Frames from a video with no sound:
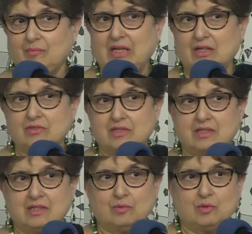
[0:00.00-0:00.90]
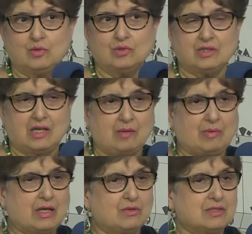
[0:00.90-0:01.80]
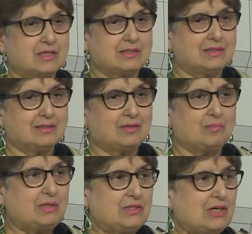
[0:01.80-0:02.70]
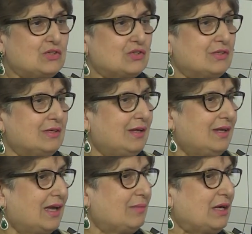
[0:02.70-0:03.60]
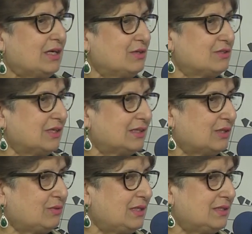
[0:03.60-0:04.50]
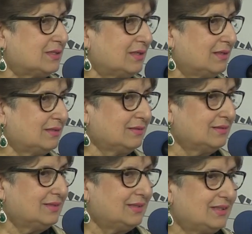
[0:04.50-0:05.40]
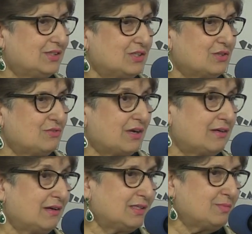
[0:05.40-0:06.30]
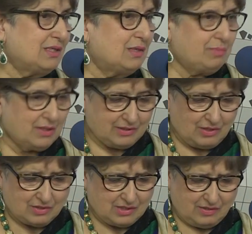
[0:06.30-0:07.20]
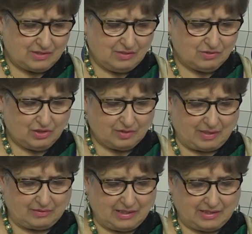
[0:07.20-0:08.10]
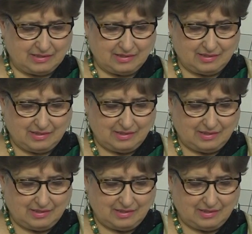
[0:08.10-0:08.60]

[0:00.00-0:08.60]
Am I going to get an award? Am I going to get a commendation? Am I going to get the Queen's, you know, she's going to recognise me in her birthday honours list? No, it's not about that.